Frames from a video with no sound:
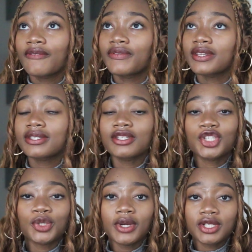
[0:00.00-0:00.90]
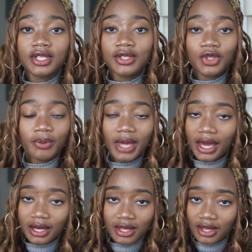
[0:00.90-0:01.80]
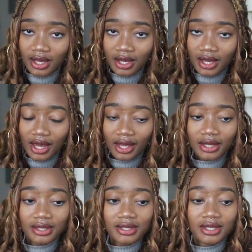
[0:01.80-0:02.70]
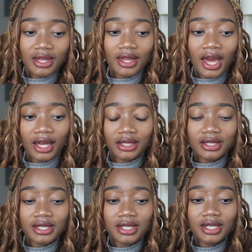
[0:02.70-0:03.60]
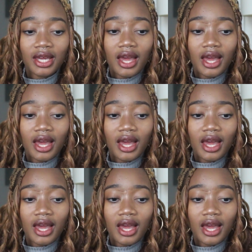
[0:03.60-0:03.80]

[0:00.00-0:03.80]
If this situation has taught me anything, is that